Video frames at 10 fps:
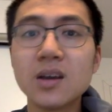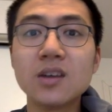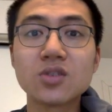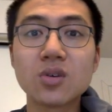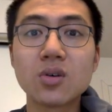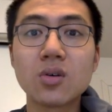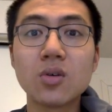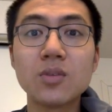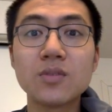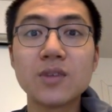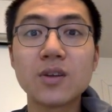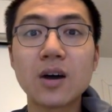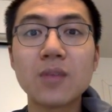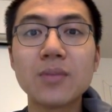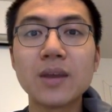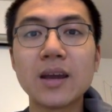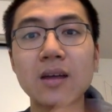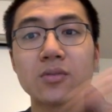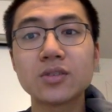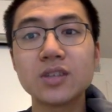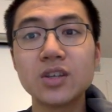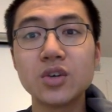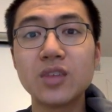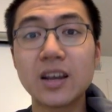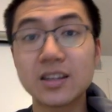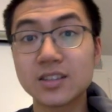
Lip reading: So hope this video helped, and I'll see you next